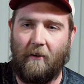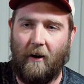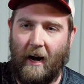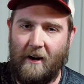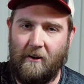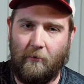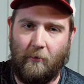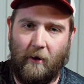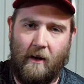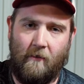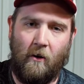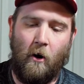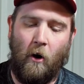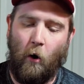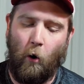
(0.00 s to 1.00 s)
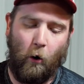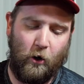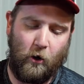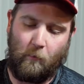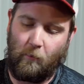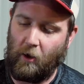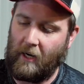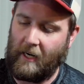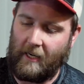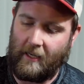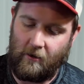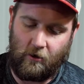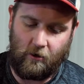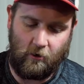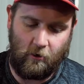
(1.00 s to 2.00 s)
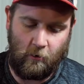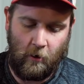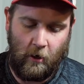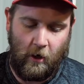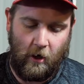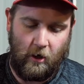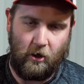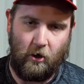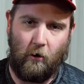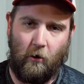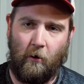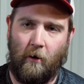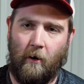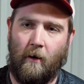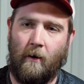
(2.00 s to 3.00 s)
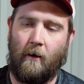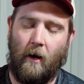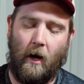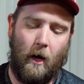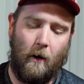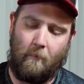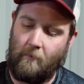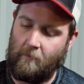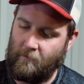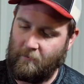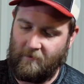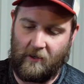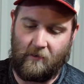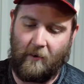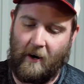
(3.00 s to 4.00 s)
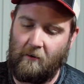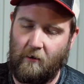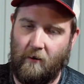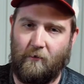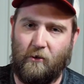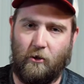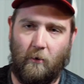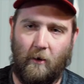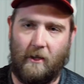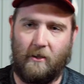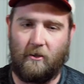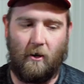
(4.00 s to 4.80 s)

of our HydroWave, or you'll plug it into your fish finder of choice.